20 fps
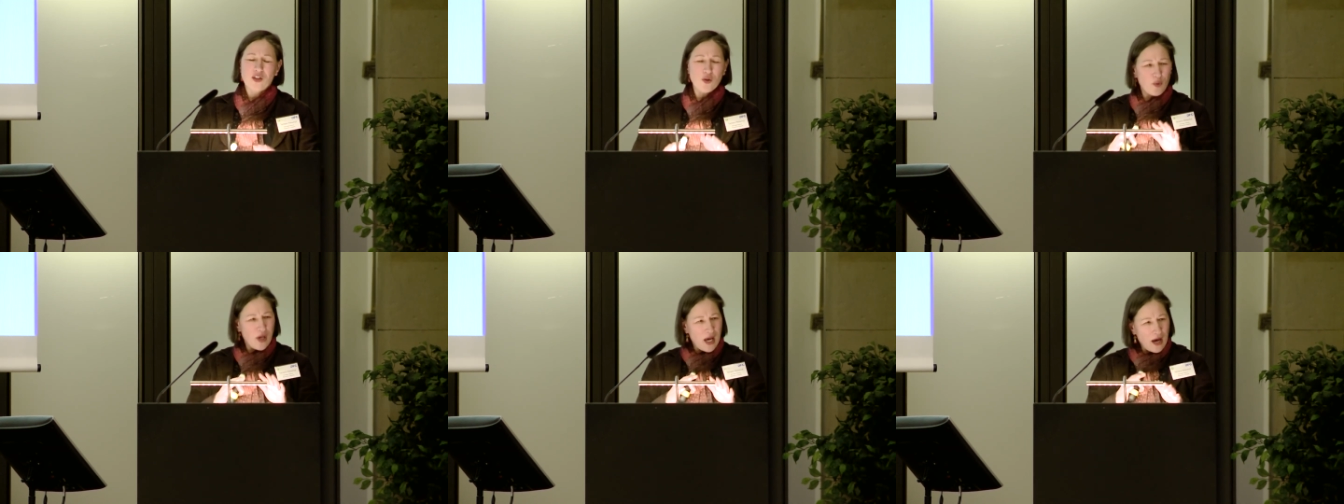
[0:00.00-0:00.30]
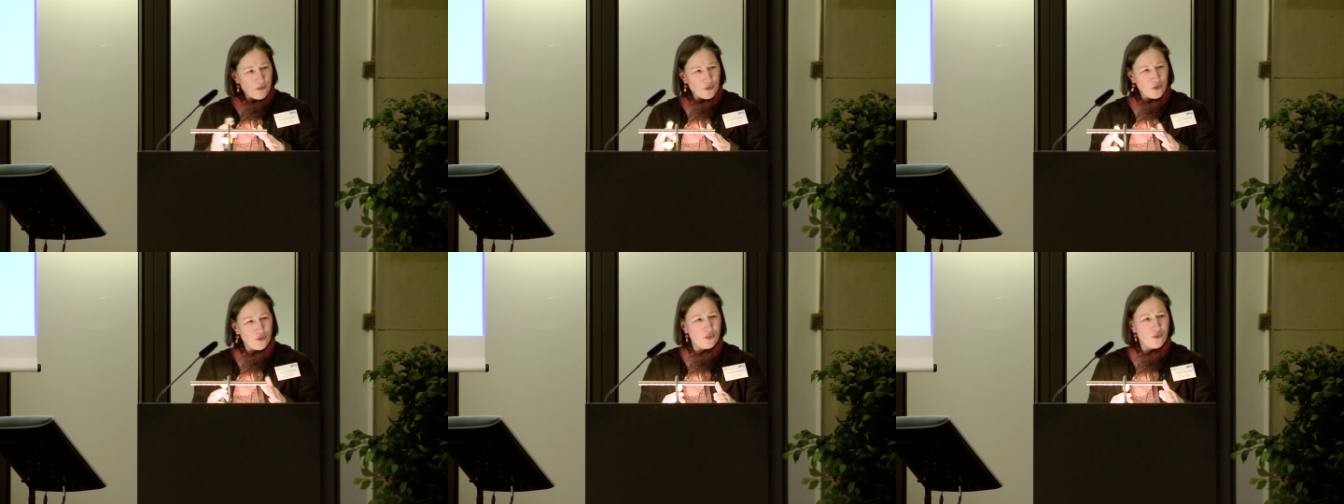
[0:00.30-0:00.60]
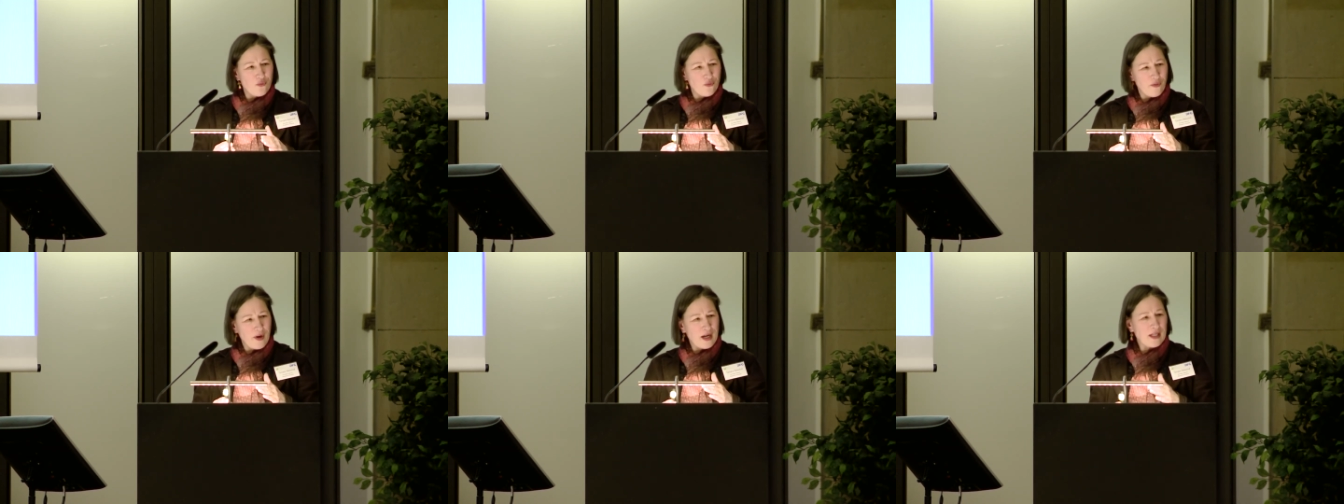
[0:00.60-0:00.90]
So we have to
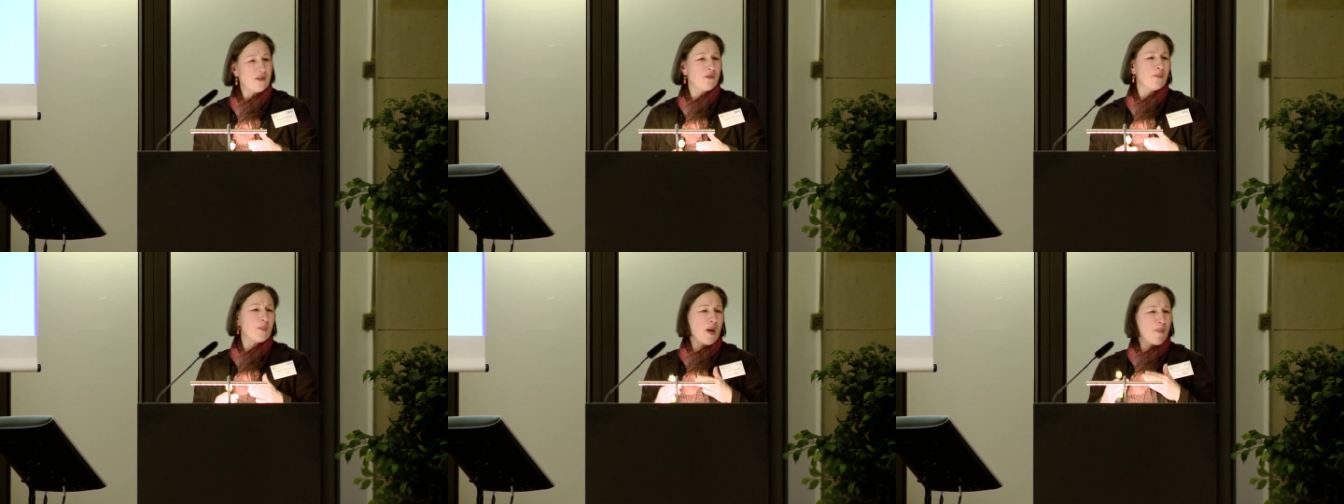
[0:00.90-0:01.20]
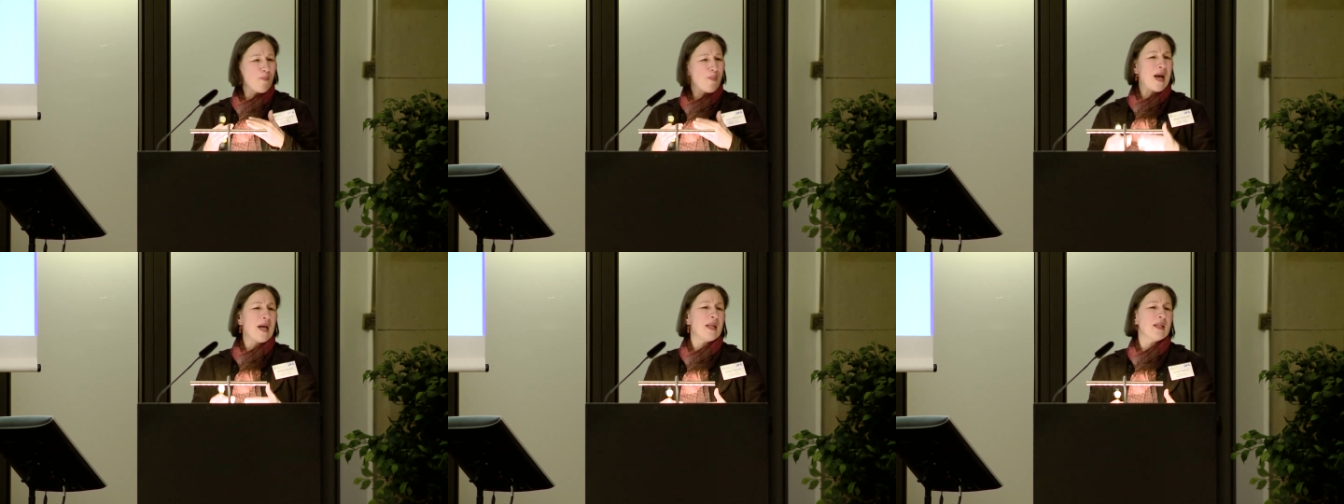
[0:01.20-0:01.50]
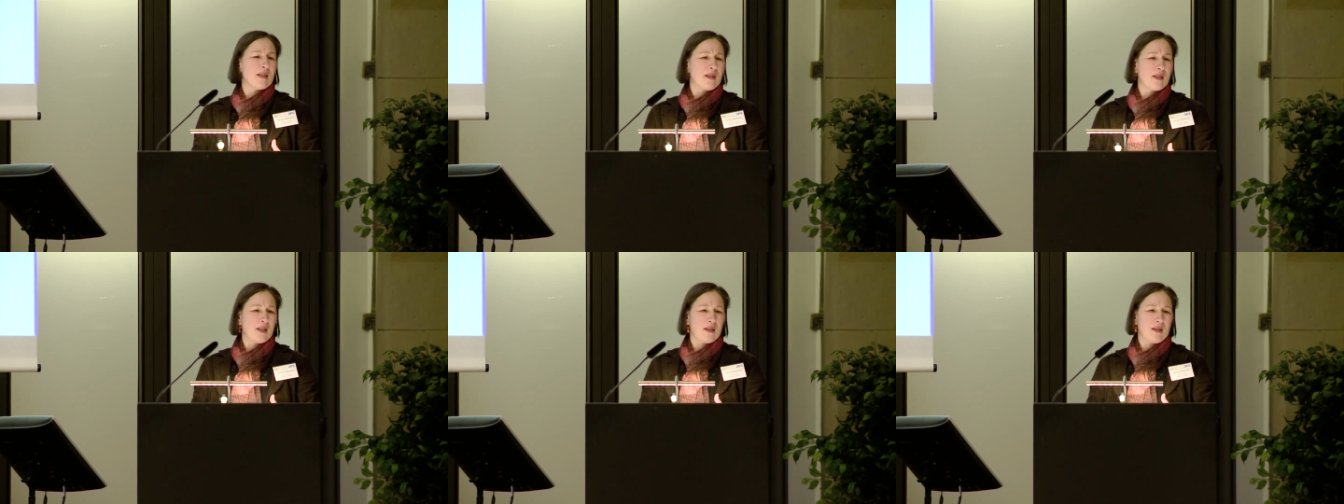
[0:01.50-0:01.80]
find a, a
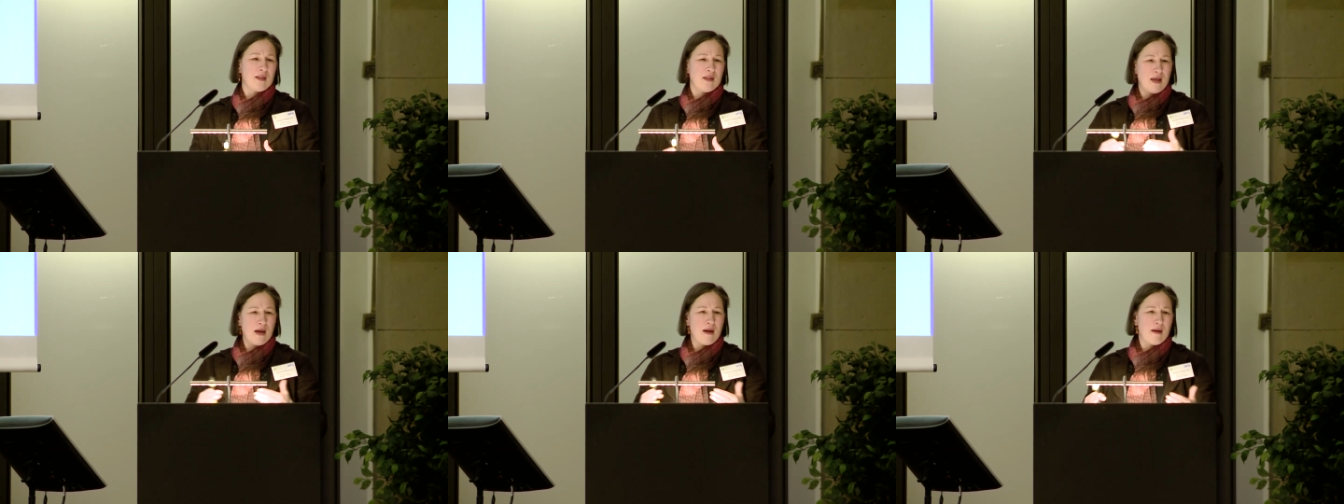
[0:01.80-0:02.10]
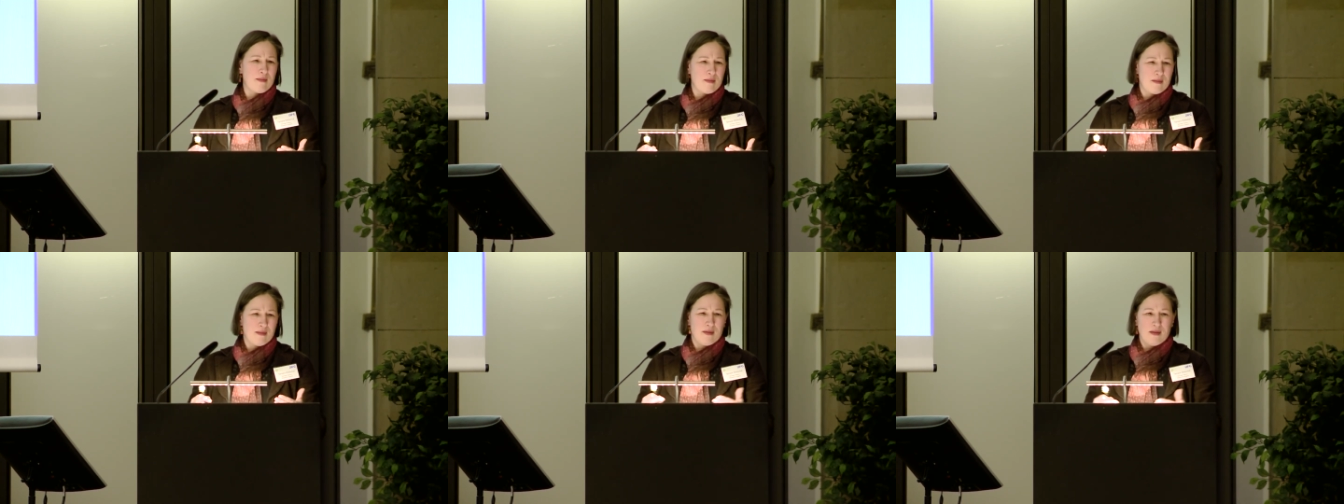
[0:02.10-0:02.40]
balance there.